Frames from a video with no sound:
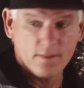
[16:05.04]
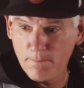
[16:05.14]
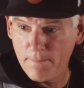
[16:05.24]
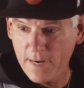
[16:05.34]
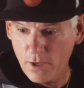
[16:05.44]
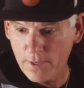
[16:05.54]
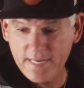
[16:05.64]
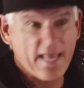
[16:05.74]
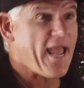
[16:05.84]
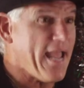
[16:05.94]
the
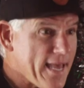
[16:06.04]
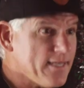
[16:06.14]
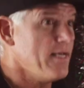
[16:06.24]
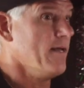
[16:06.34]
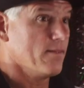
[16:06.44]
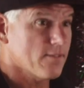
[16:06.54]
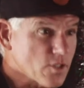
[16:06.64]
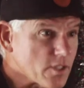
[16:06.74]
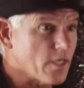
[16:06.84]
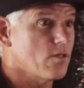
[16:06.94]
married and the
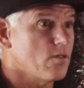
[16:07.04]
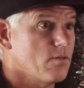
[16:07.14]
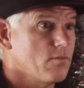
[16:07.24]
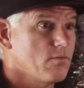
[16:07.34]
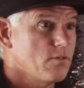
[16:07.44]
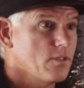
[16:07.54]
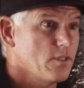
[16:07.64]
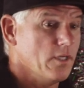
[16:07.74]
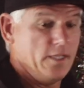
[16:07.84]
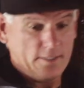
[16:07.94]
single,
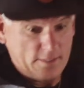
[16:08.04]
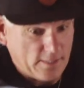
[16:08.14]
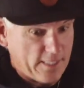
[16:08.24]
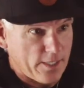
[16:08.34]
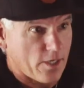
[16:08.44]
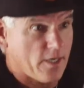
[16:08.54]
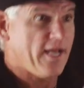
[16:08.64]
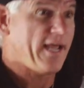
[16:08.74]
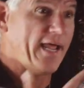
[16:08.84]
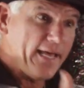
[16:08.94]
the sinner
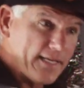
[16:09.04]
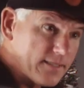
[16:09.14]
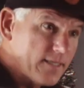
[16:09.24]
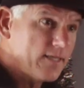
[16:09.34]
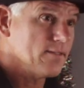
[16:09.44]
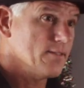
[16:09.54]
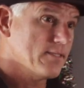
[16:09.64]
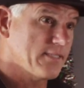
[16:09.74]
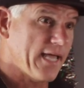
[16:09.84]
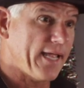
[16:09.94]
and the
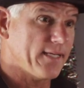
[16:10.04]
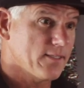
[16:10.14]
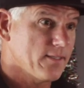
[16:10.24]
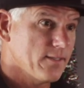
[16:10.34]
saint.